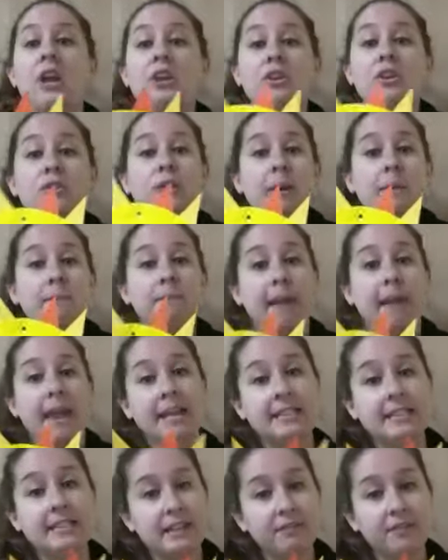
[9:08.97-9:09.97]
You can
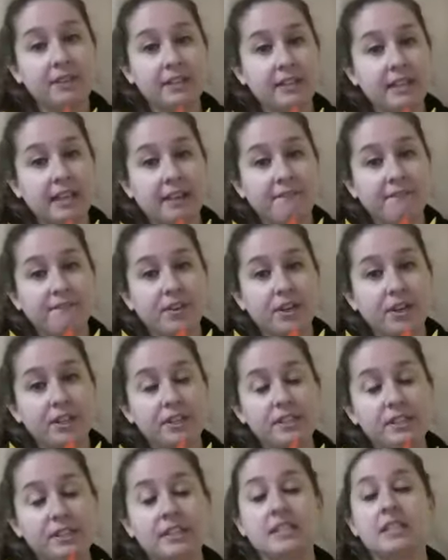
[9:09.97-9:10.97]
paint everything
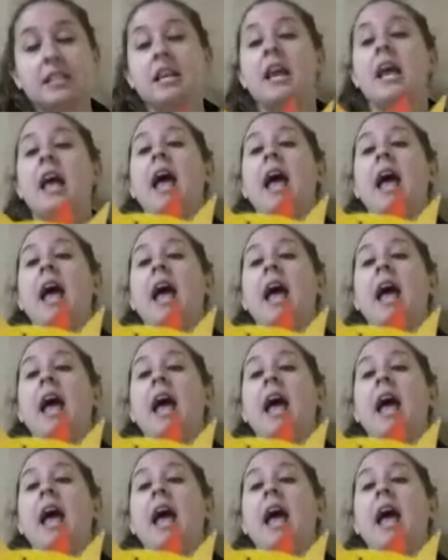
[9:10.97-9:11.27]
first,